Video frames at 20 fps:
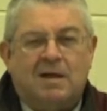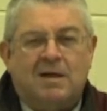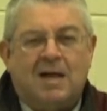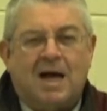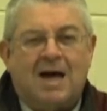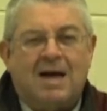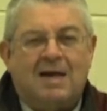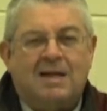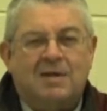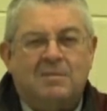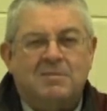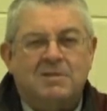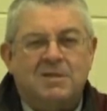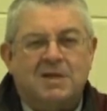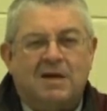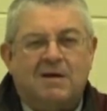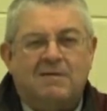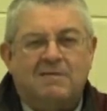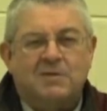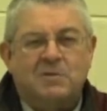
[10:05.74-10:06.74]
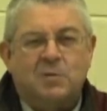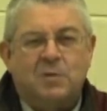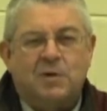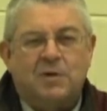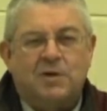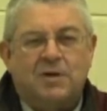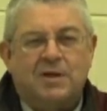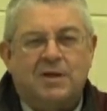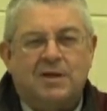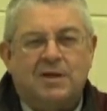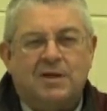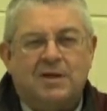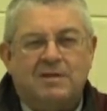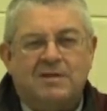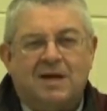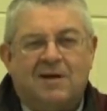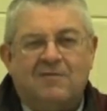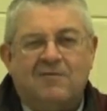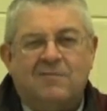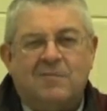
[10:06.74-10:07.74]
aligning themselves with the
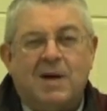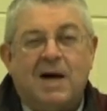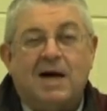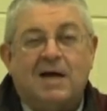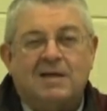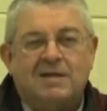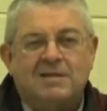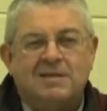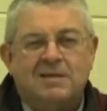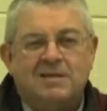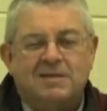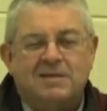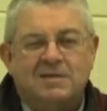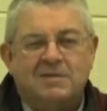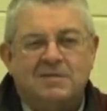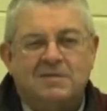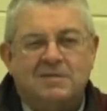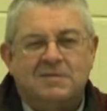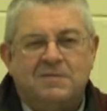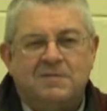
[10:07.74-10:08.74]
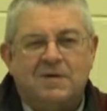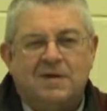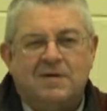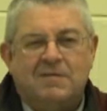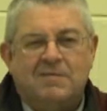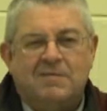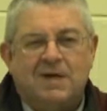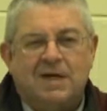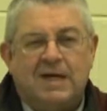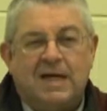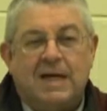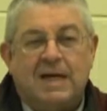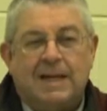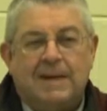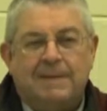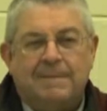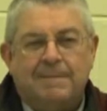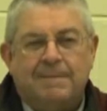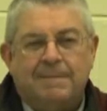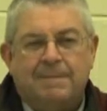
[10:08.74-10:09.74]
tough policies of Gannett.